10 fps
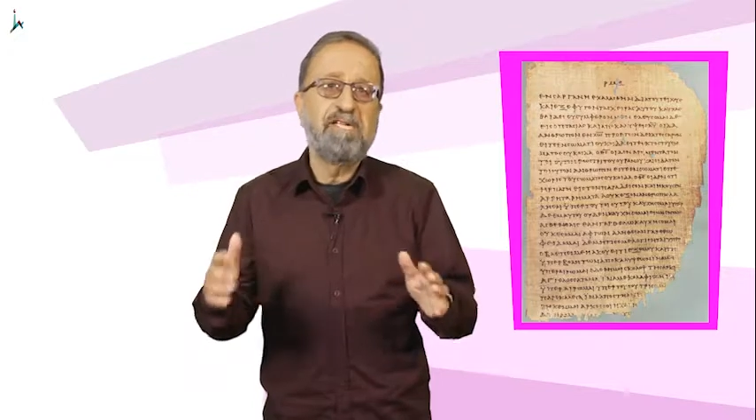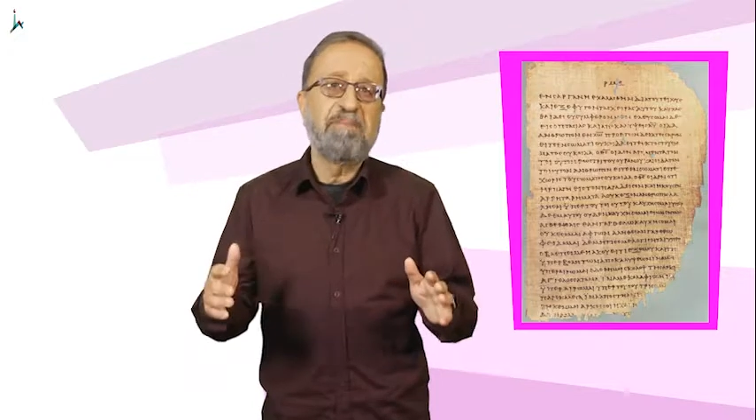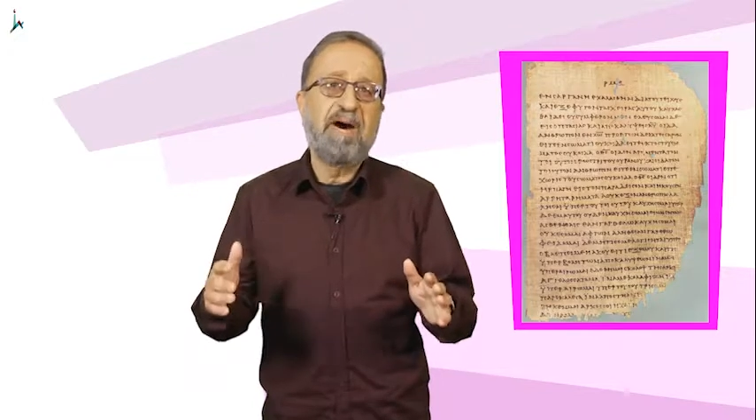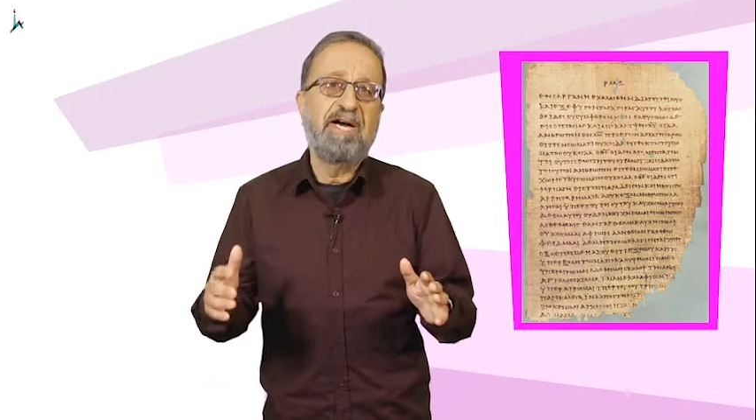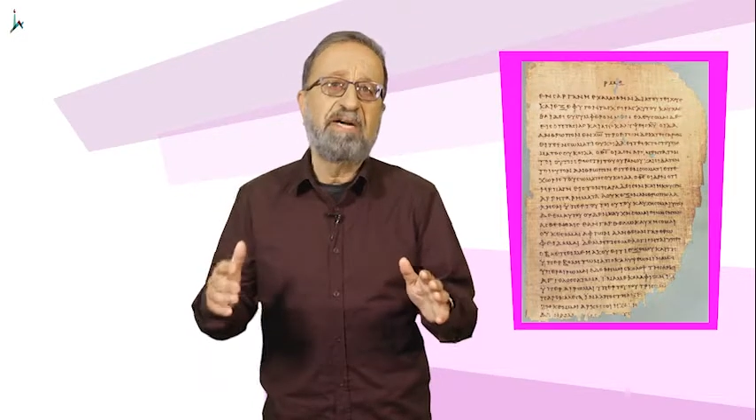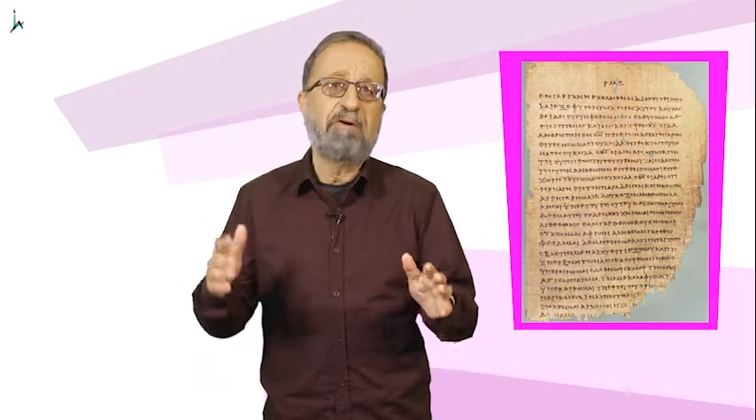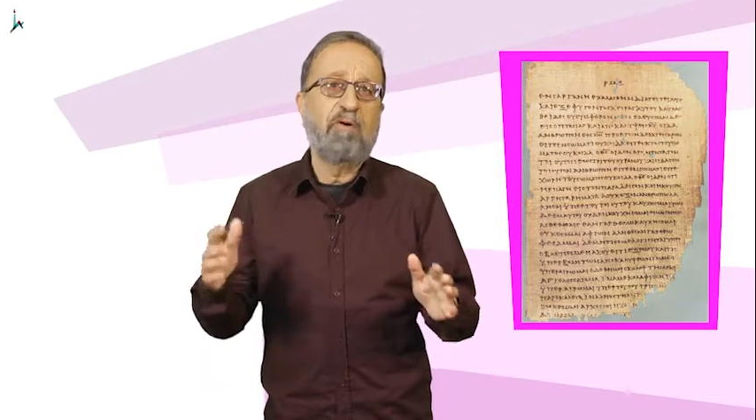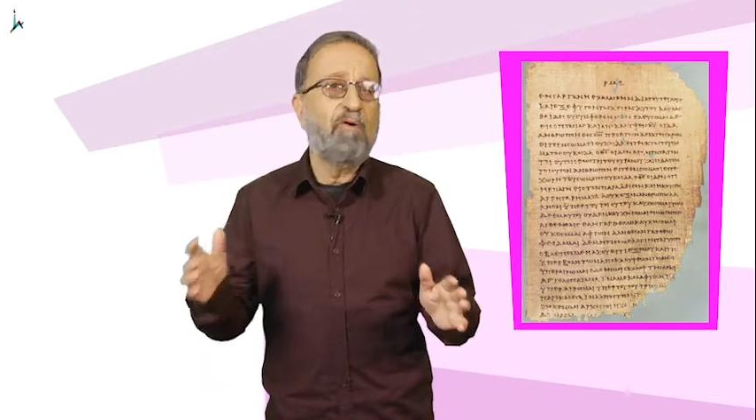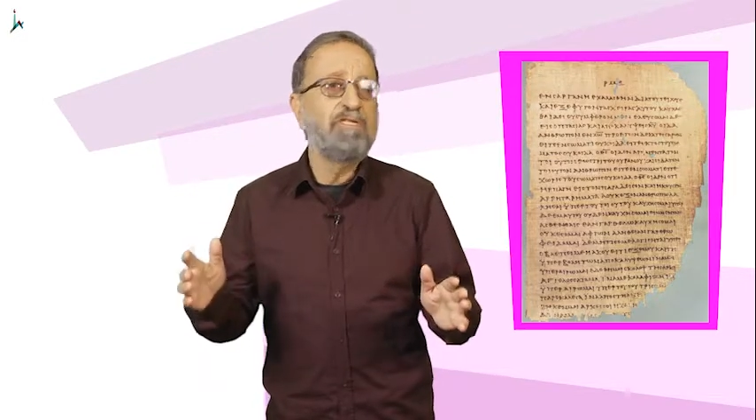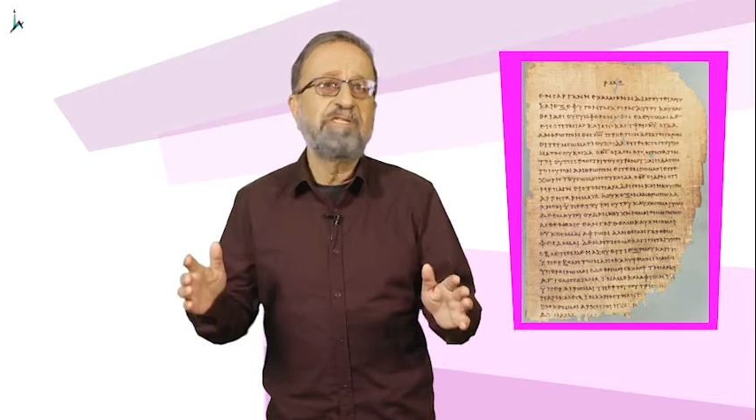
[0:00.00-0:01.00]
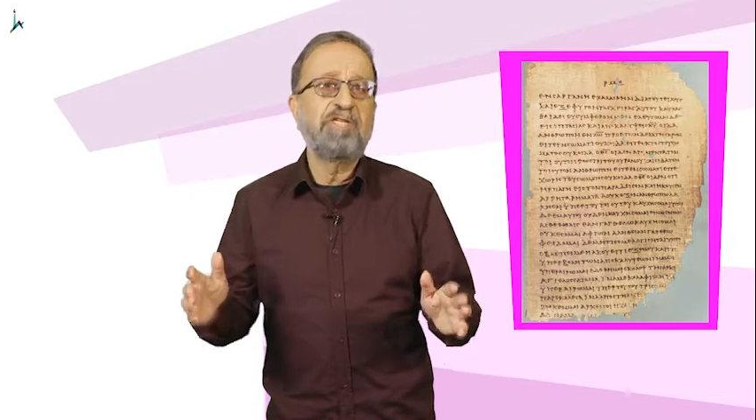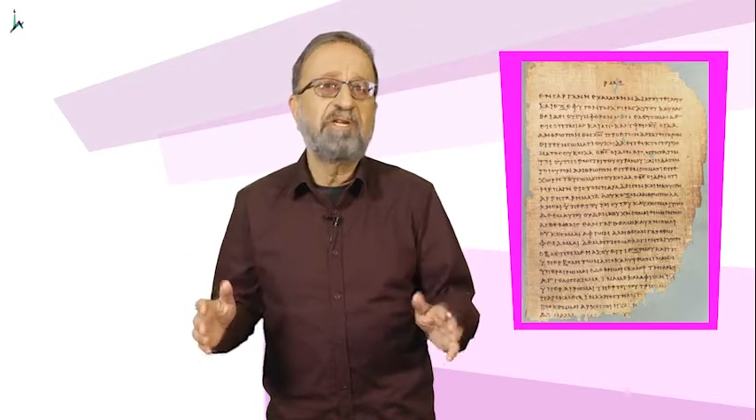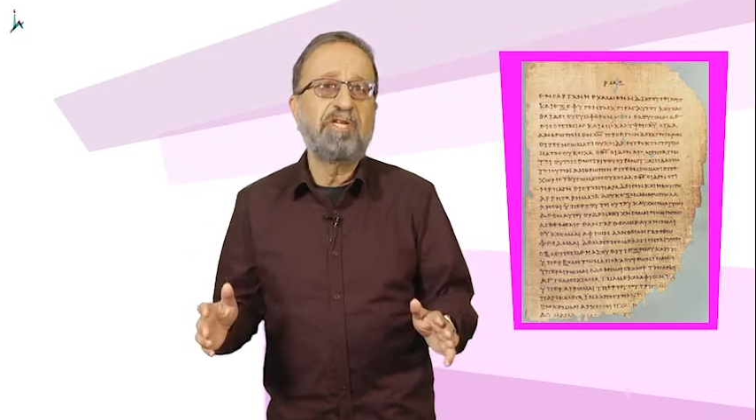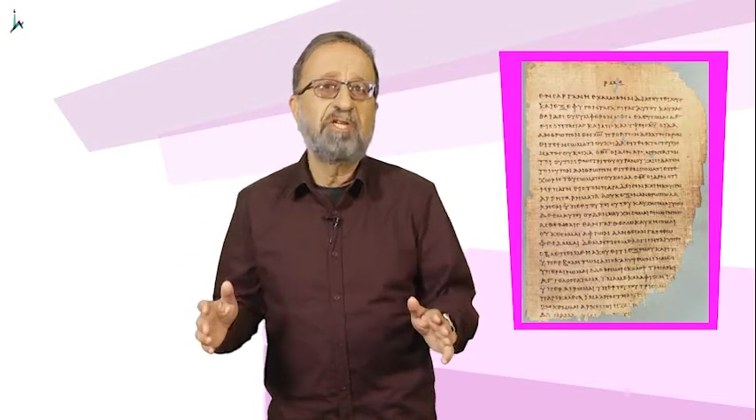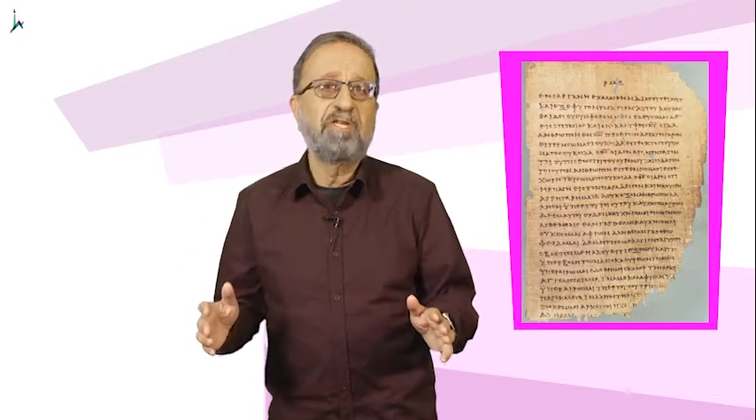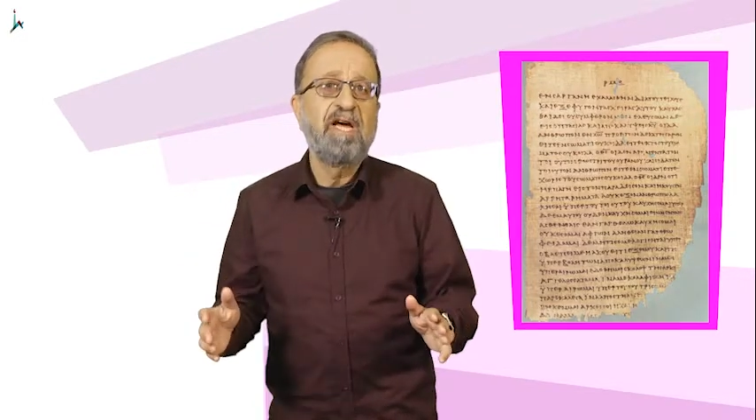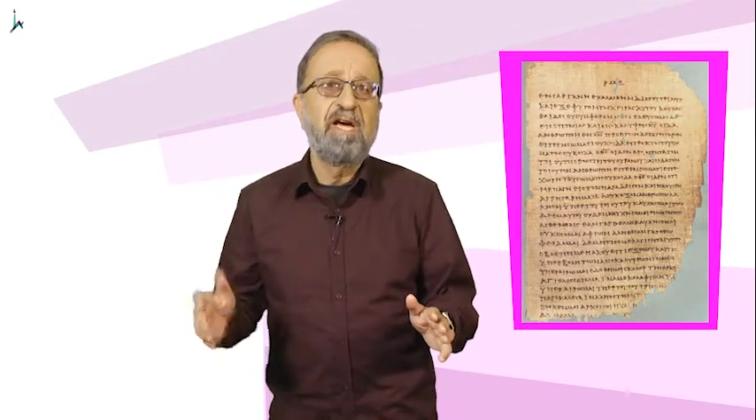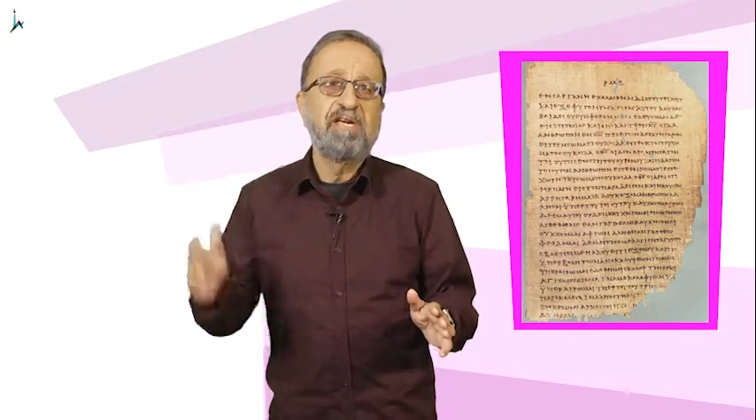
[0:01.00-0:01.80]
Aramaic oral tradition,